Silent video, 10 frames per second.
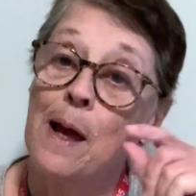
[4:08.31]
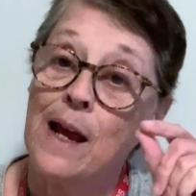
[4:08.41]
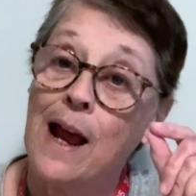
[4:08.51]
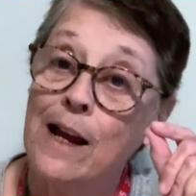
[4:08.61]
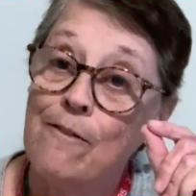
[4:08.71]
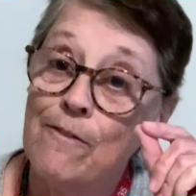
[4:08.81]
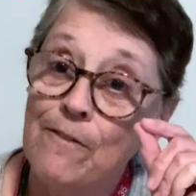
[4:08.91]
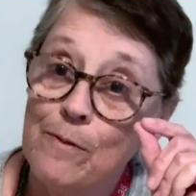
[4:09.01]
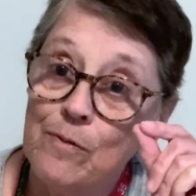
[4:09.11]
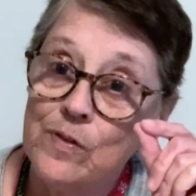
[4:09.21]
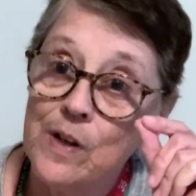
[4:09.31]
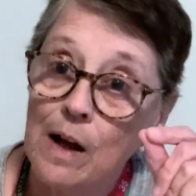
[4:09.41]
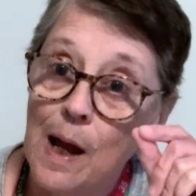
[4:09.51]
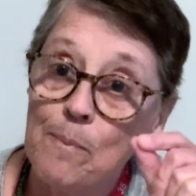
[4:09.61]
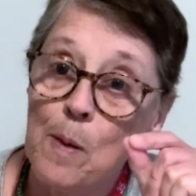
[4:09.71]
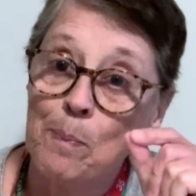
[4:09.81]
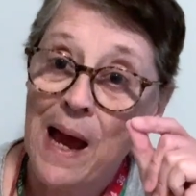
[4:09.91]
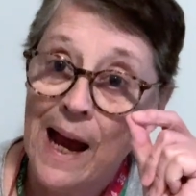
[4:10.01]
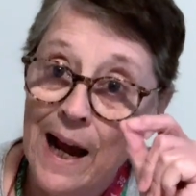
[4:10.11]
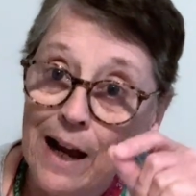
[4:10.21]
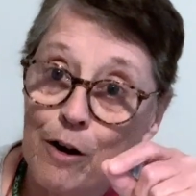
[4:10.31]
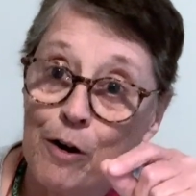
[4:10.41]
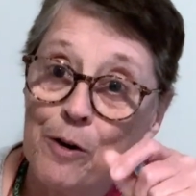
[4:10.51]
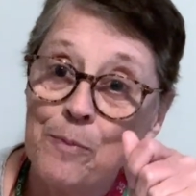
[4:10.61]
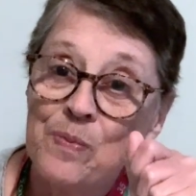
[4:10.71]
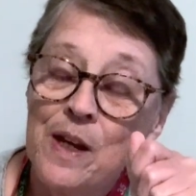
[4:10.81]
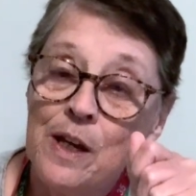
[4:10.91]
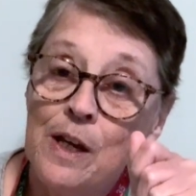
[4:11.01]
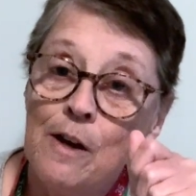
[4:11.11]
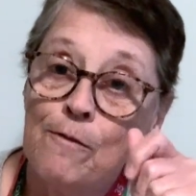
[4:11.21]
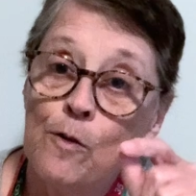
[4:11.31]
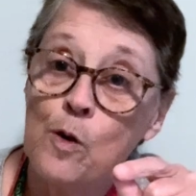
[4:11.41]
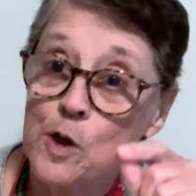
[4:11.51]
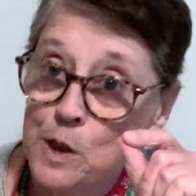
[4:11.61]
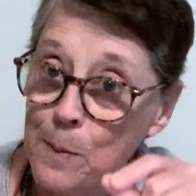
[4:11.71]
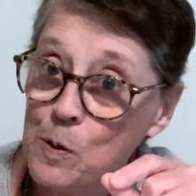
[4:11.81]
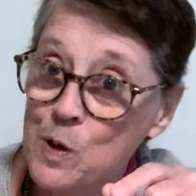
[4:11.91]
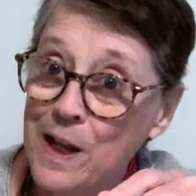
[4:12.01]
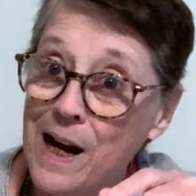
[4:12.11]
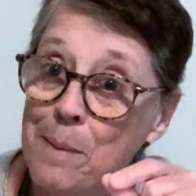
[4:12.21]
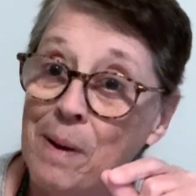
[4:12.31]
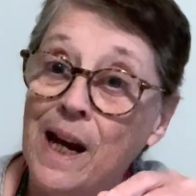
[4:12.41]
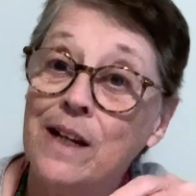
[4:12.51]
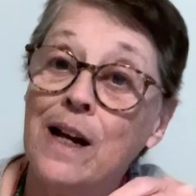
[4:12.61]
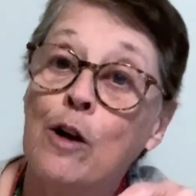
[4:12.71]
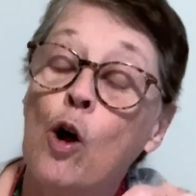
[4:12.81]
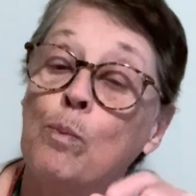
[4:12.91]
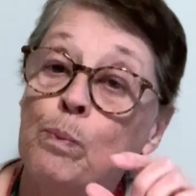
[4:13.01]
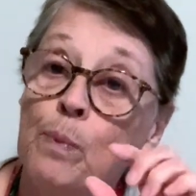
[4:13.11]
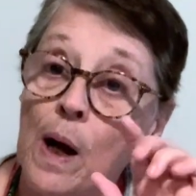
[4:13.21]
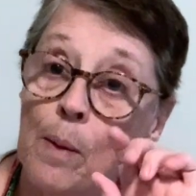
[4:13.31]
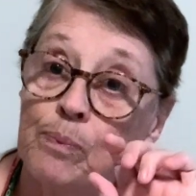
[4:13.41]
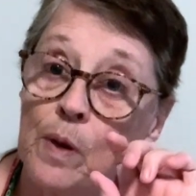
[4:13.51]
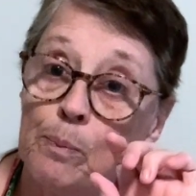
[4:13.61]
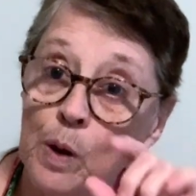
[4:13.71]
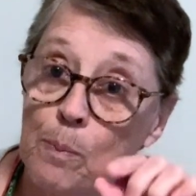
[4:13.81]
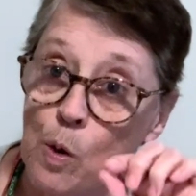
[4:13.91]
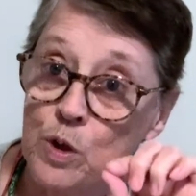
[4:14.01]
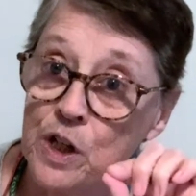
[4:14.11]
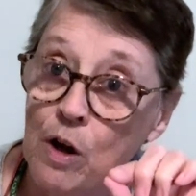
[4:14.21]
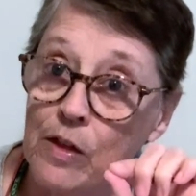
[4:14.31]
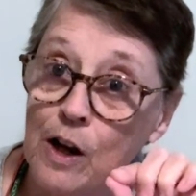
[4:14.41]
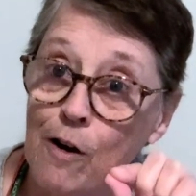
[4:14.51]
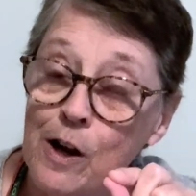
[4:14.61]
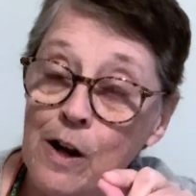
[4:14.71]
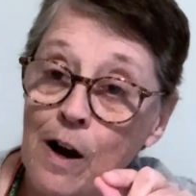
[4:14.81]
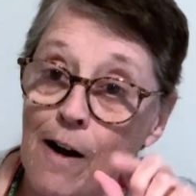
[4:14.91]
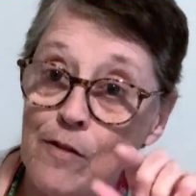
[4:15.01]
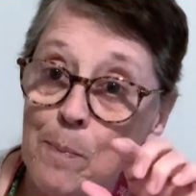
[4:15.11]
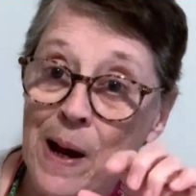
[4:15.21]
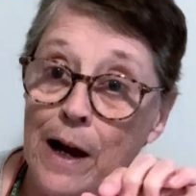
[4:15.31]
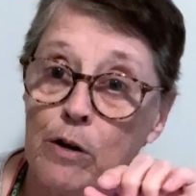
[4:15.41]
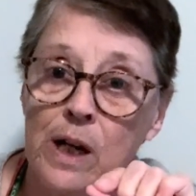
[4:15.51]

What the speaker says: And I dug up the pattern for the slippers that I made, and I'll put a posting on there of the pattern.